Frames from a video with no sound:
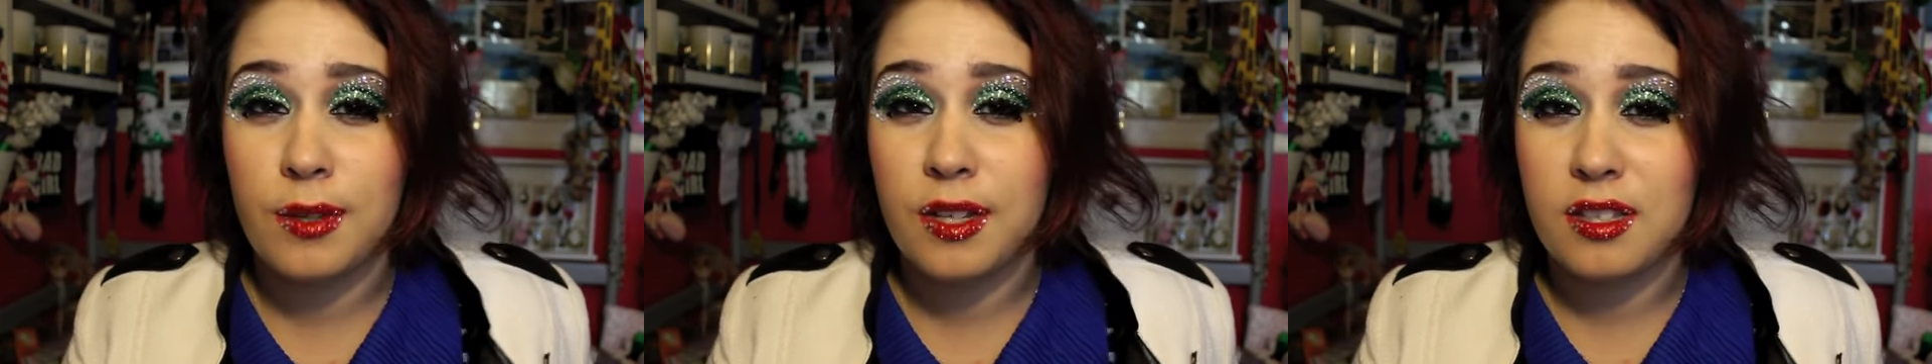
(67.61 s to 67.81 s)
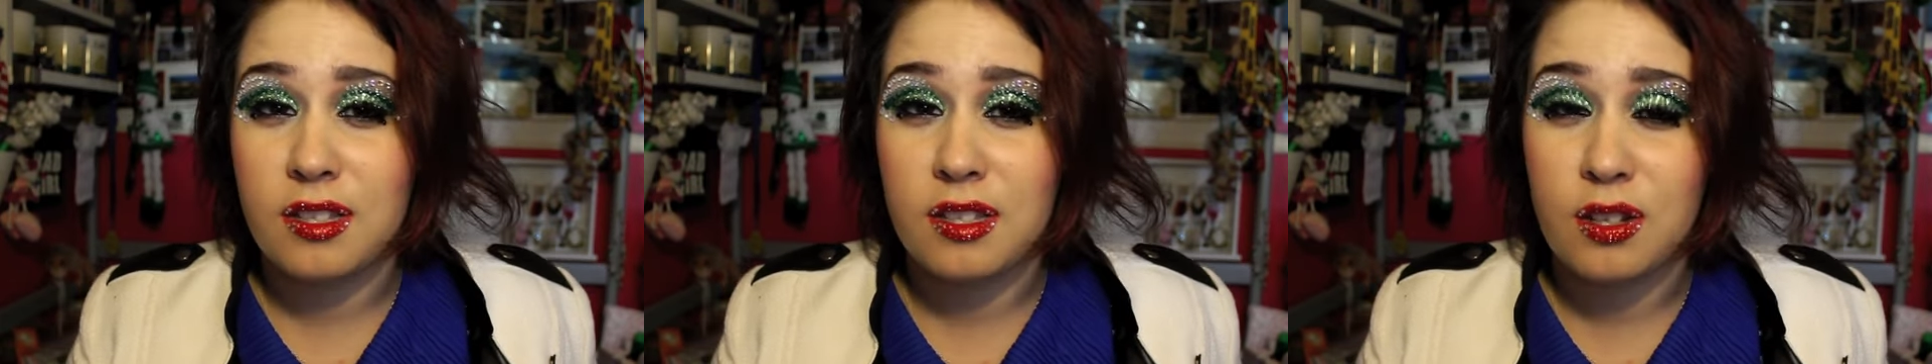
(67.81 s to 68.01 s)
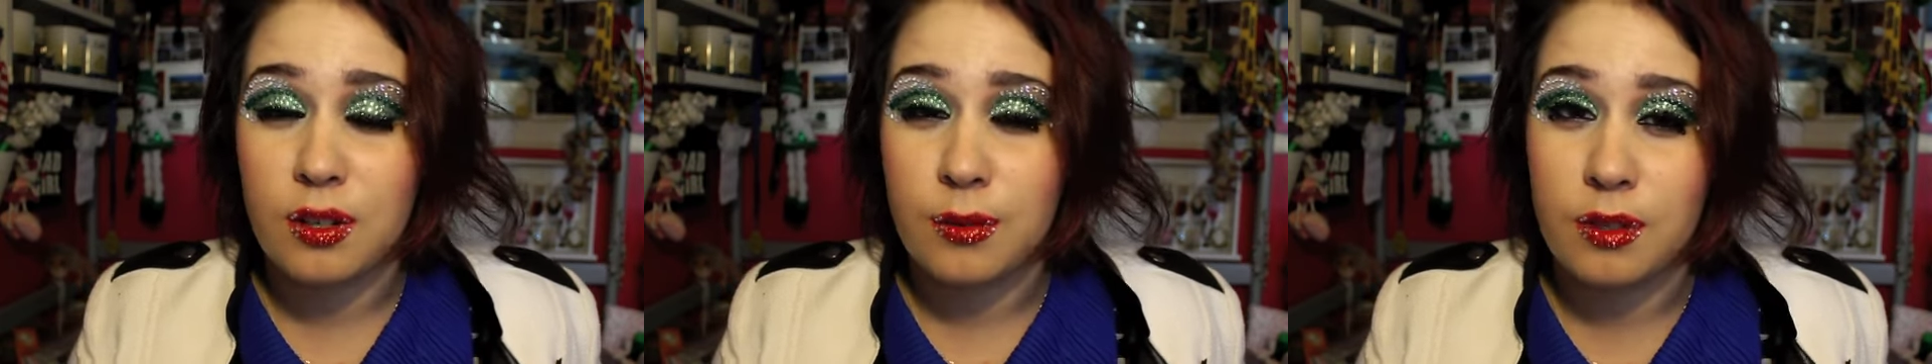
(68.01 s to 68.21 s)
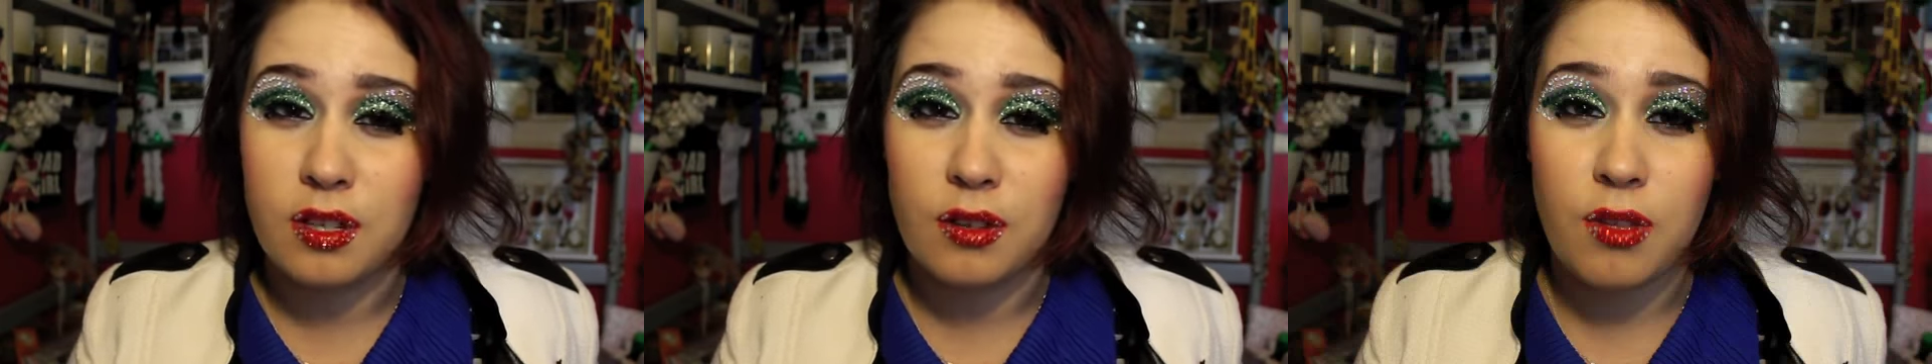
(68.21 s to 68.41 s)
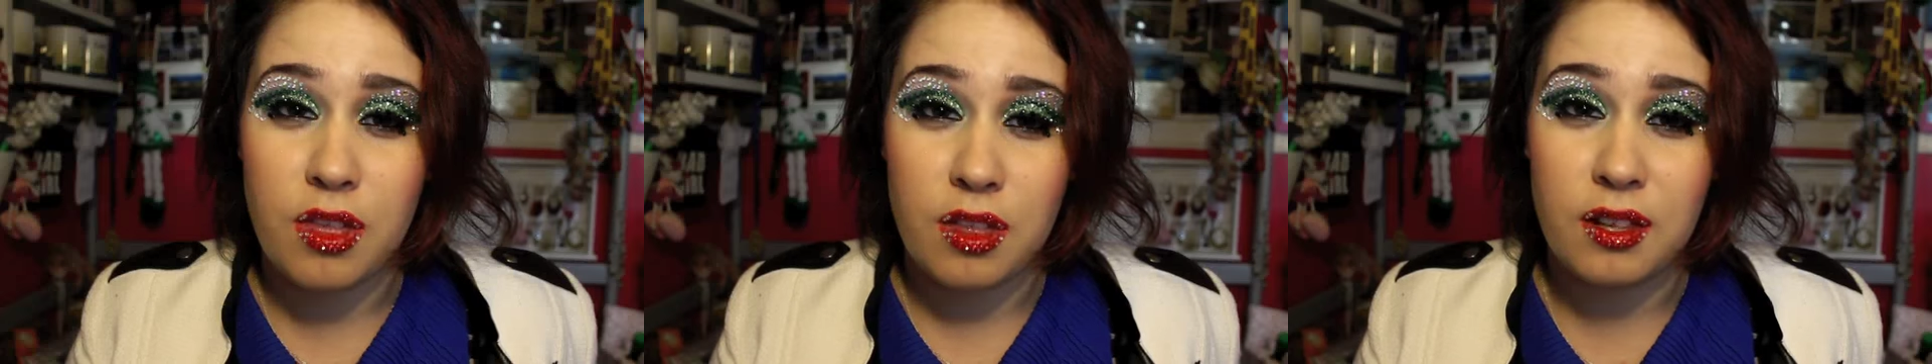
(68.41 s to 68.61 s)
because it took me
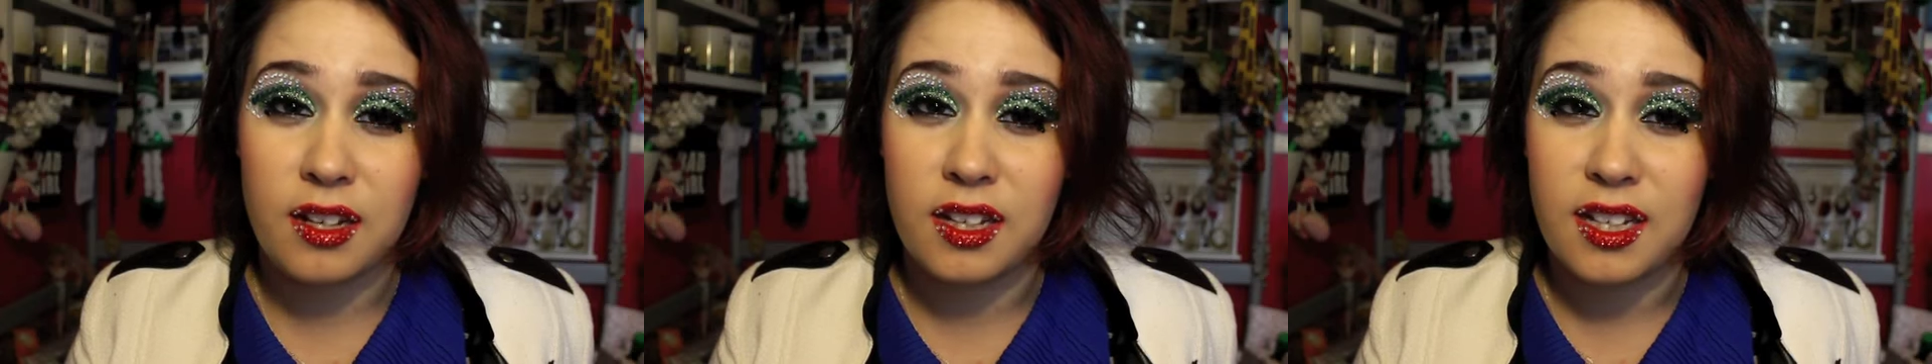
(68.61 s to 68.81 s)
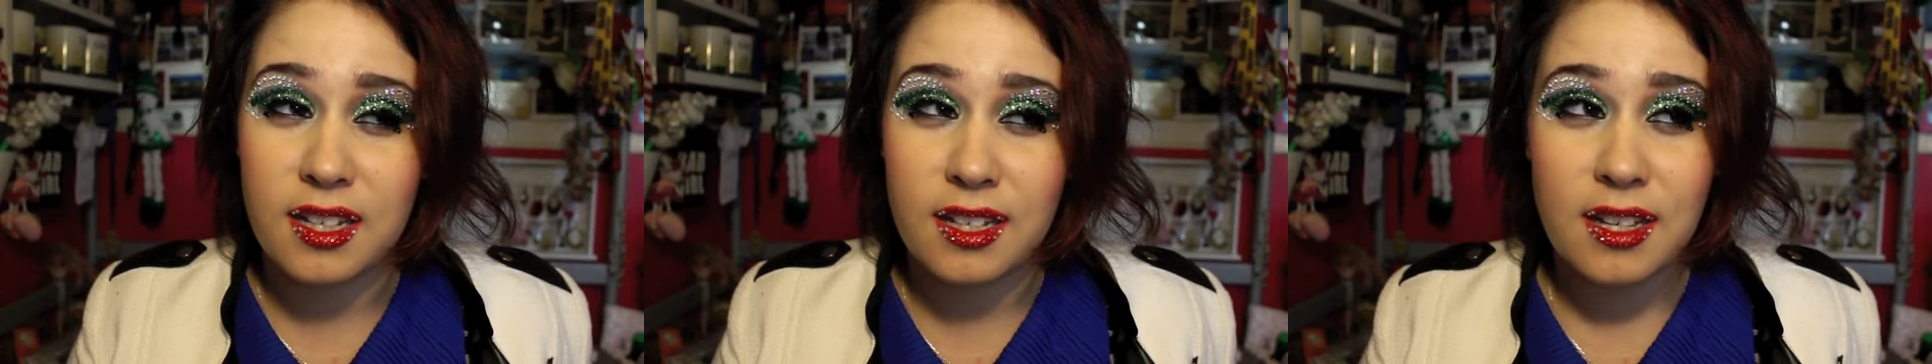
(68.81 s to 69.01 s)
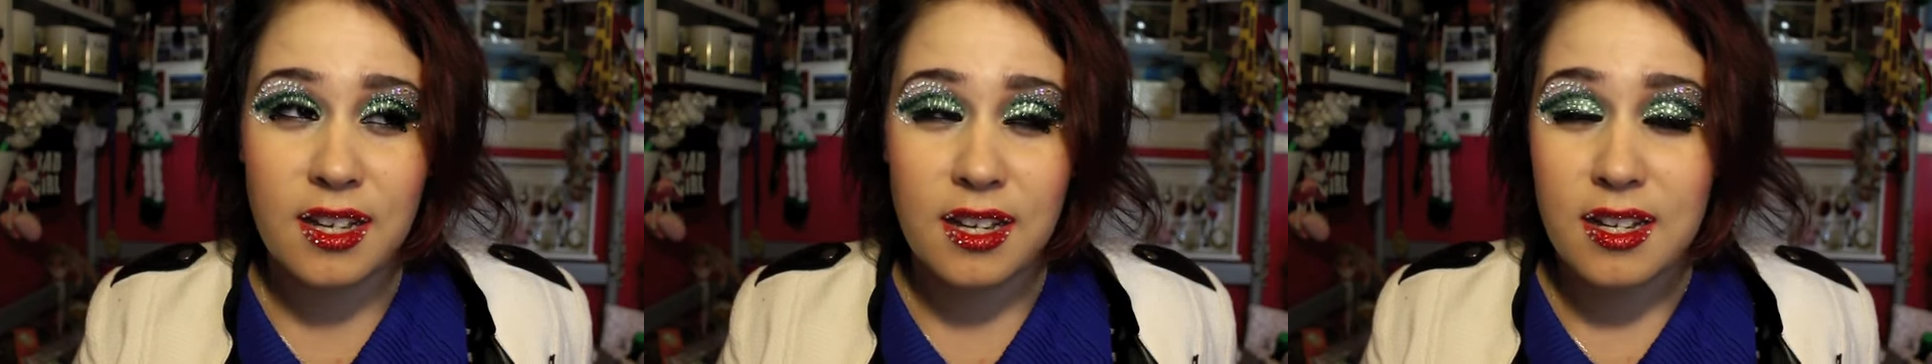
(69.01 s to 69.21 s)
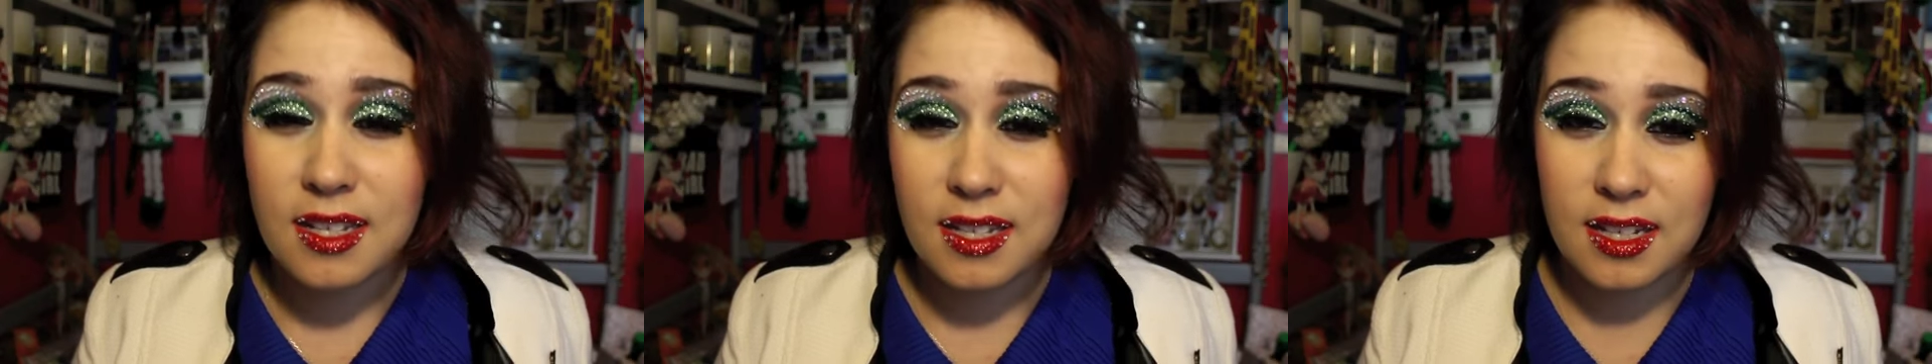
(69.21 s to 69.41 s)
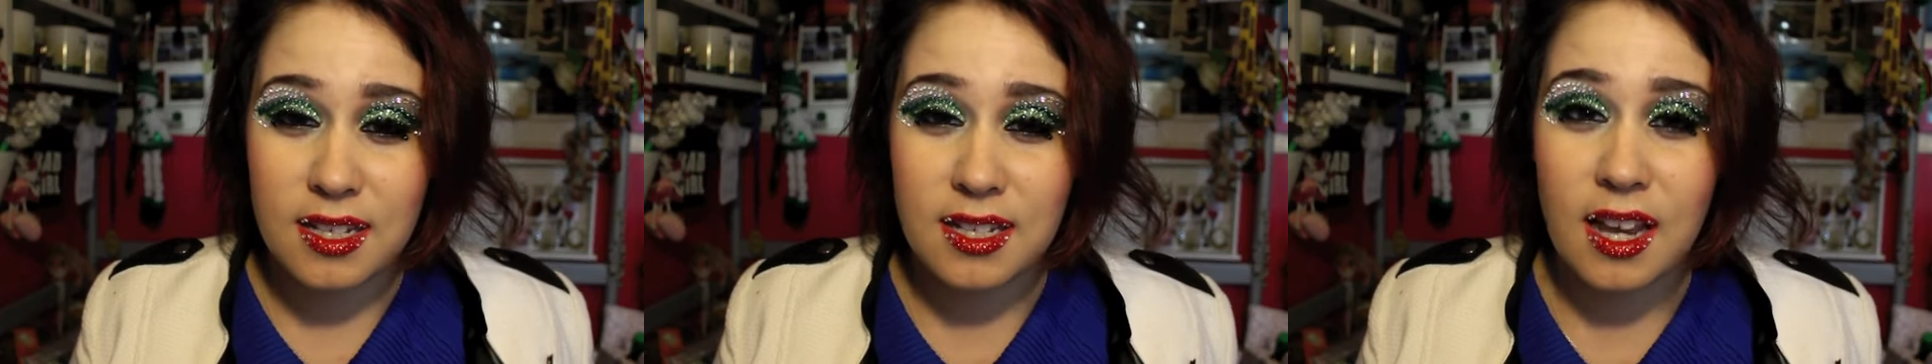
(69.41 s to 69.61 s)
something like
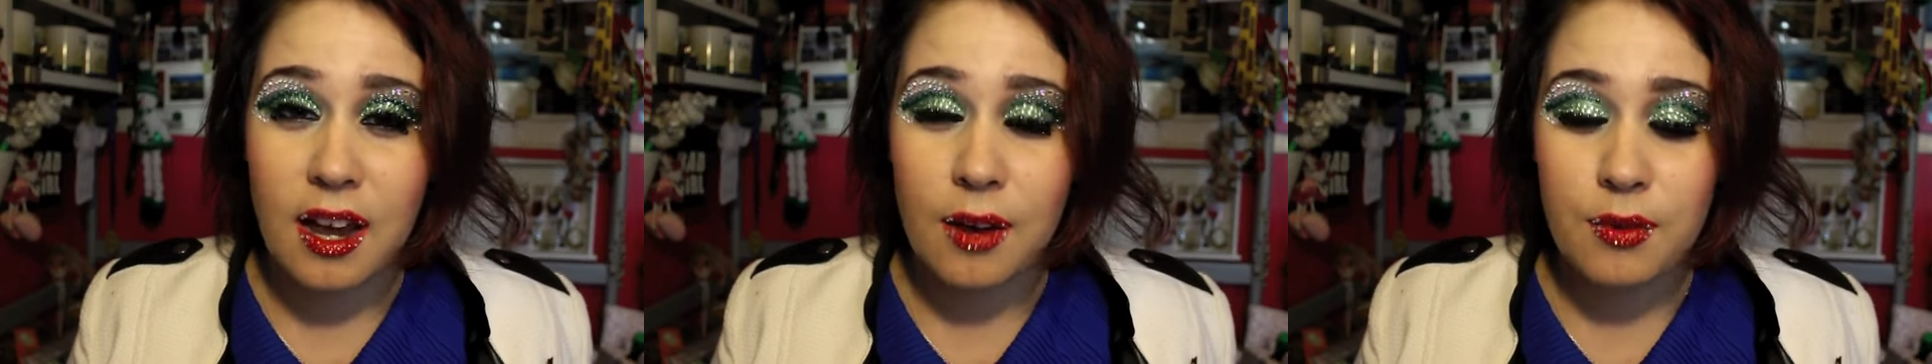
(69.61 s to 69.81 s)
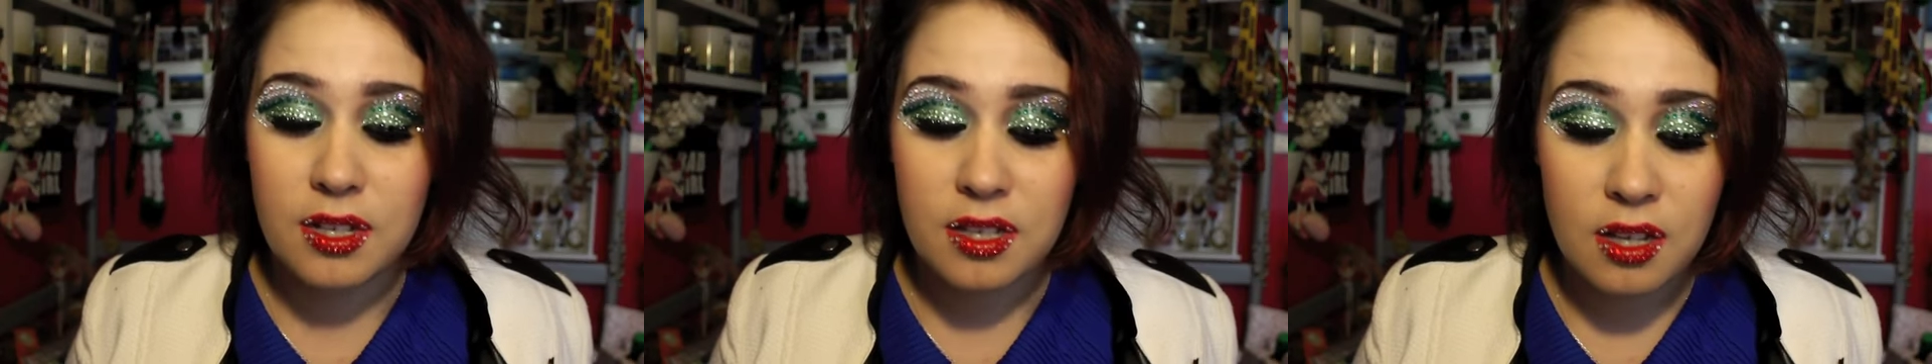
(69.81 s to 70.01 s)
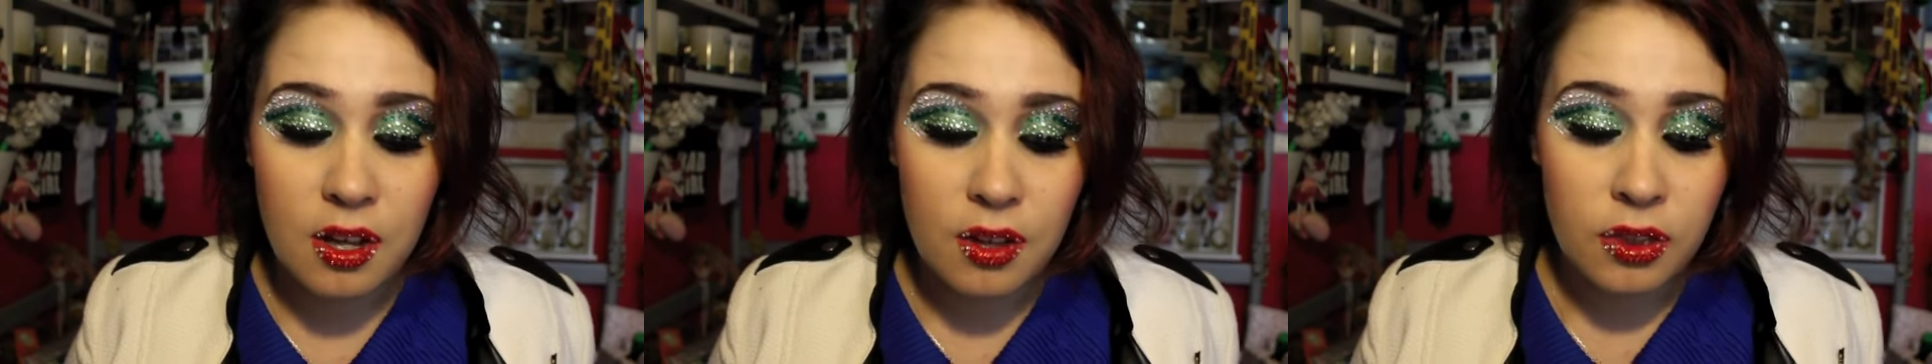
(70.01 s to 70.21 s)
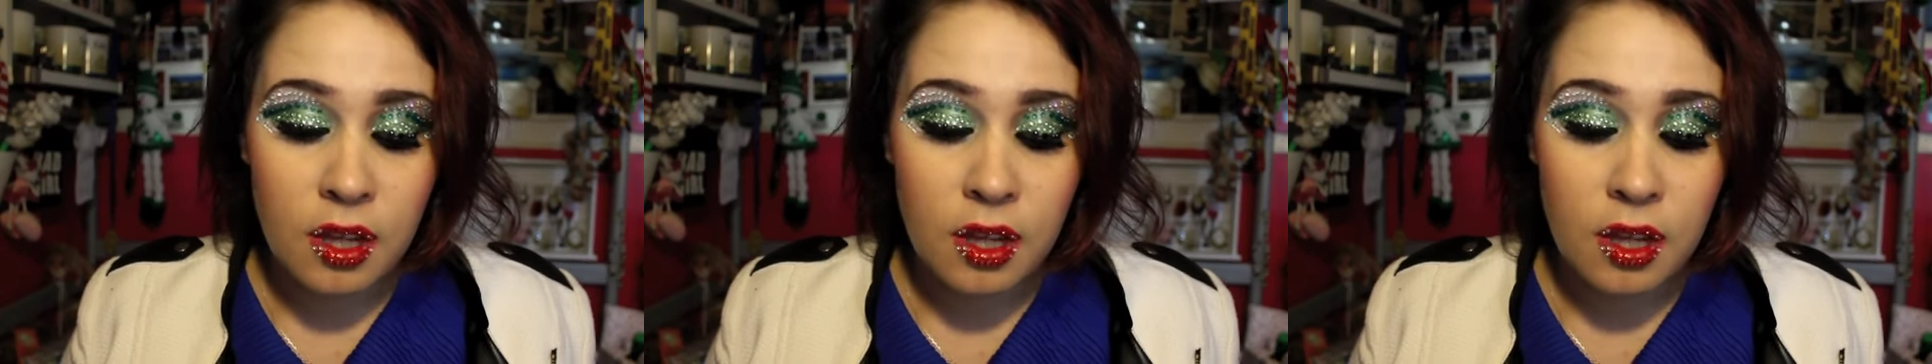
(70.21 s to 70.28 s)
6 hours.